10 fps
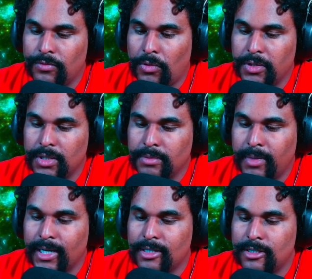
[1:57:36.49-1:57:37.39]
rolling
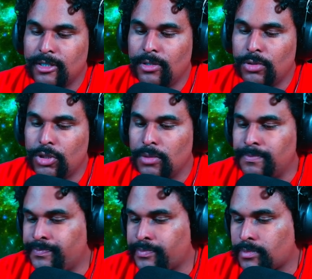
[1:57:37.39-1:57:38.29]
back into the ocean.
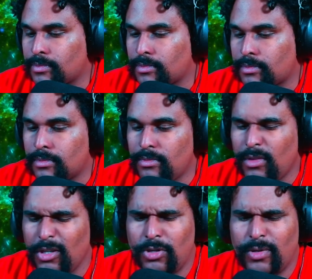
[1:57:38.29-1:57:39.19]

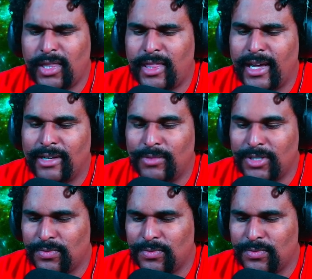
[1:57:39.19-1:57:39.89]
Quit that! What's